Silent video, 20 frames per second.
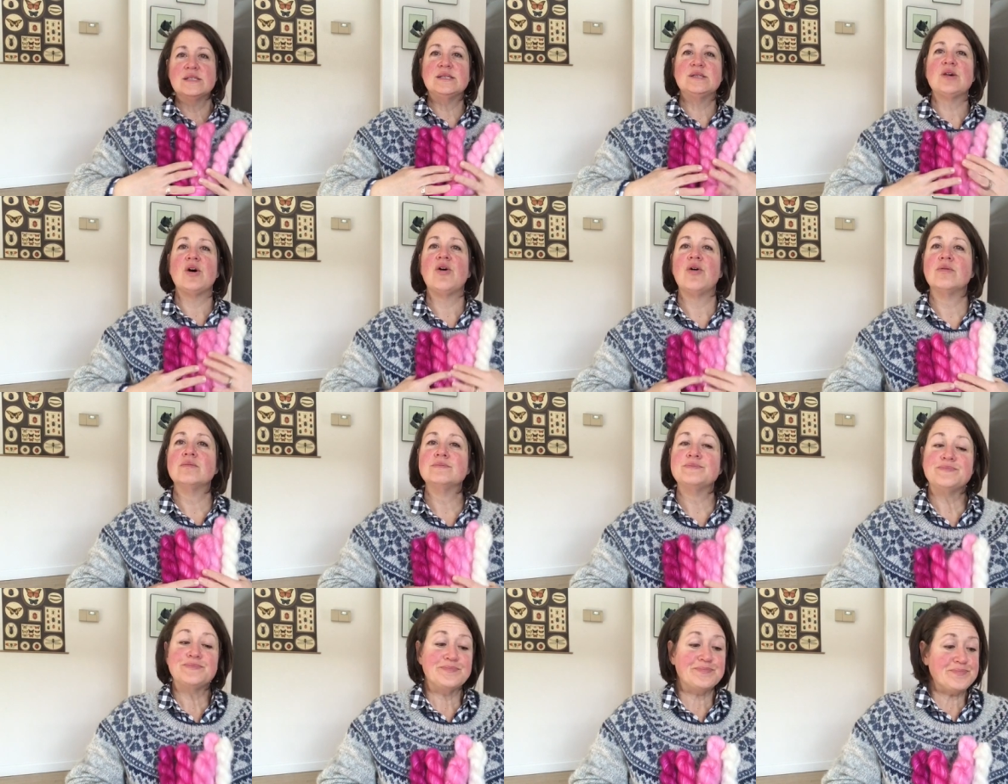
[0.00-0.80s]
So
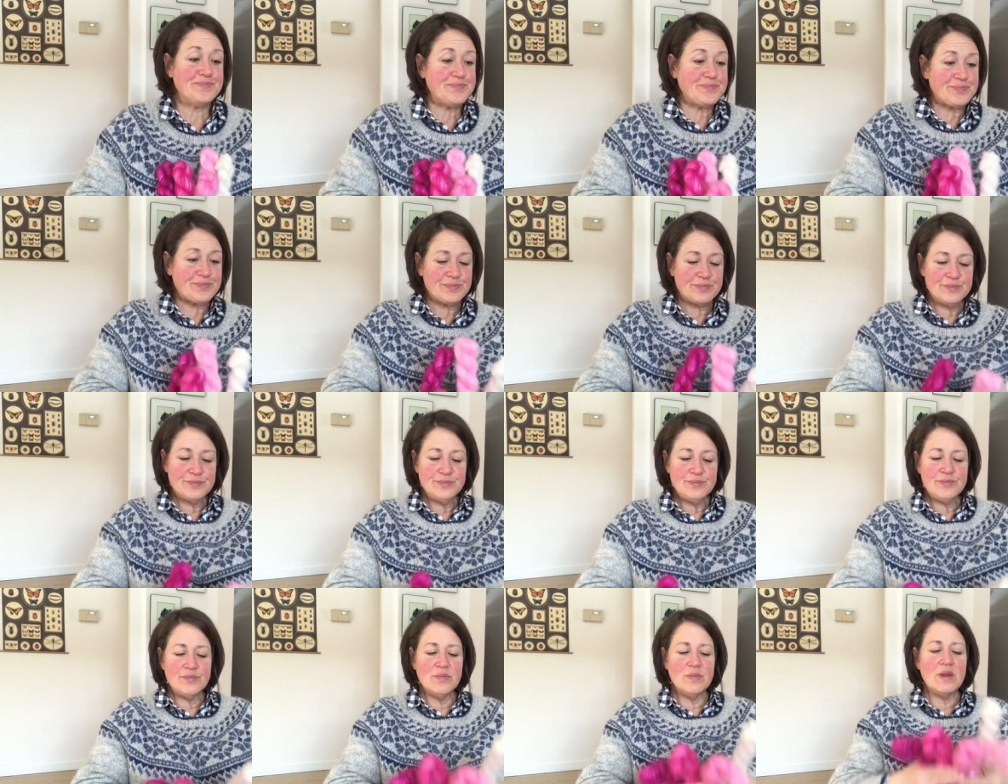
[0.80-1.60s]

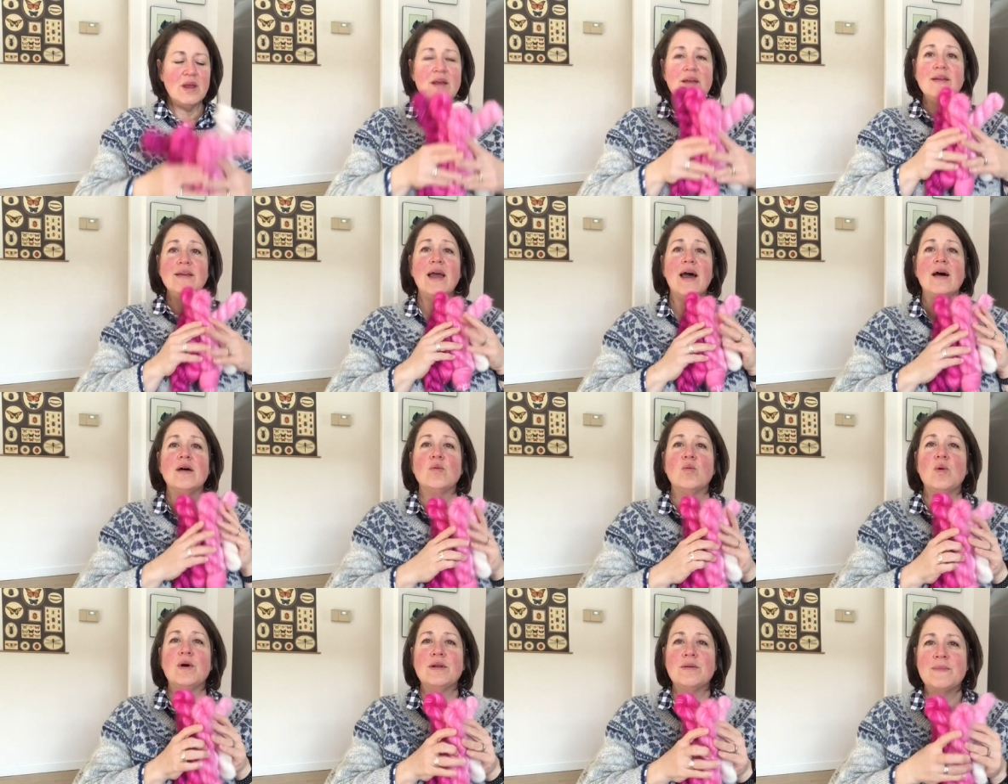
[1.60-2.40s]
yeah,
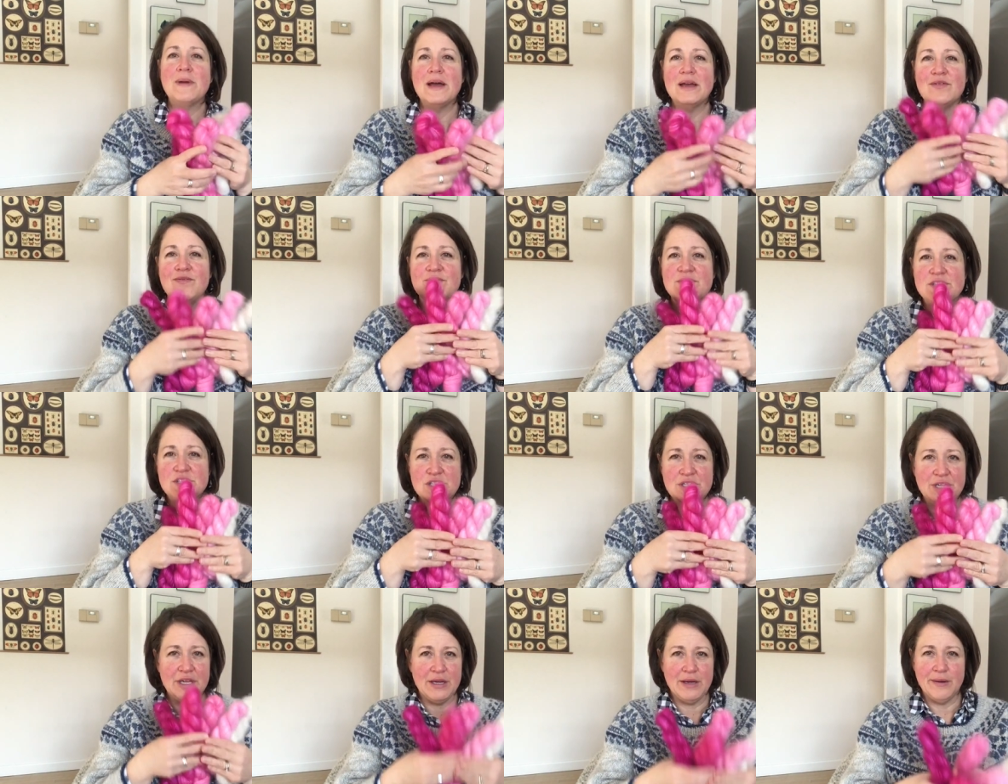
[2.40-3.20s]
what am I
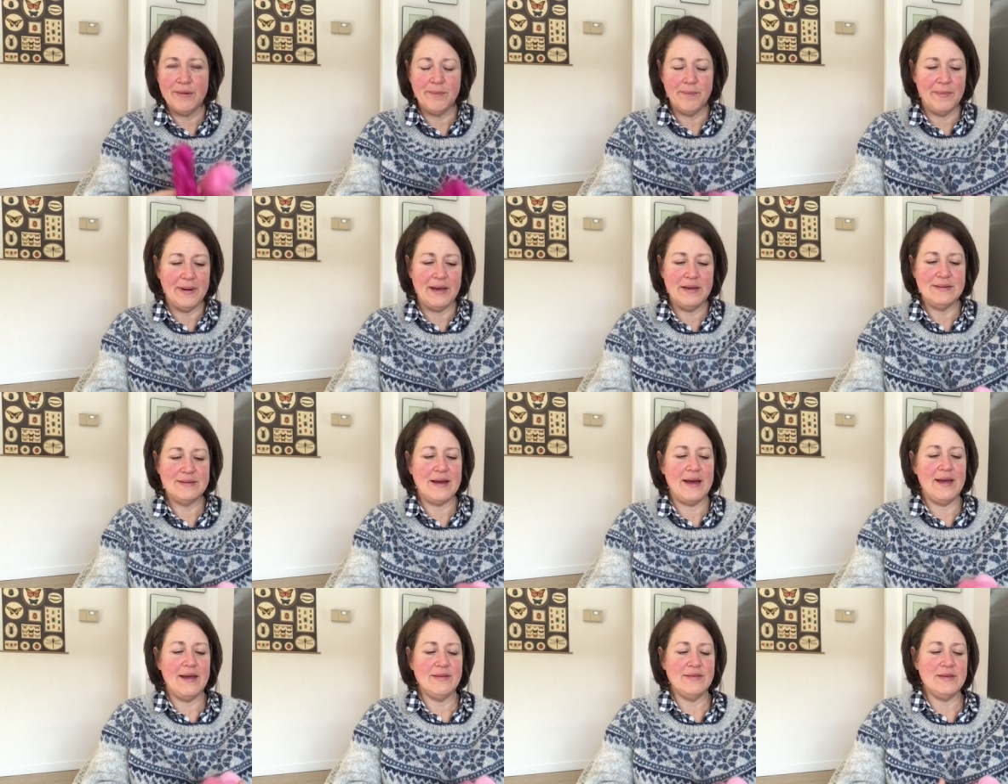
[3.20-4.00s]
envisioning by
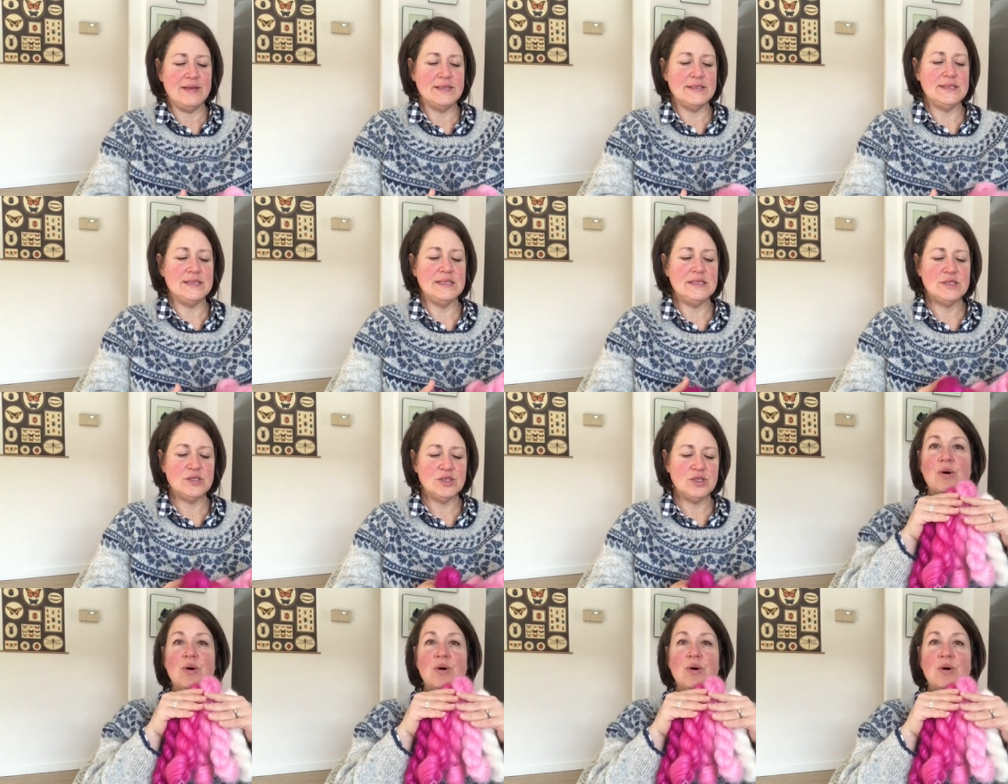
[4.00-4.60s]
dyeing these?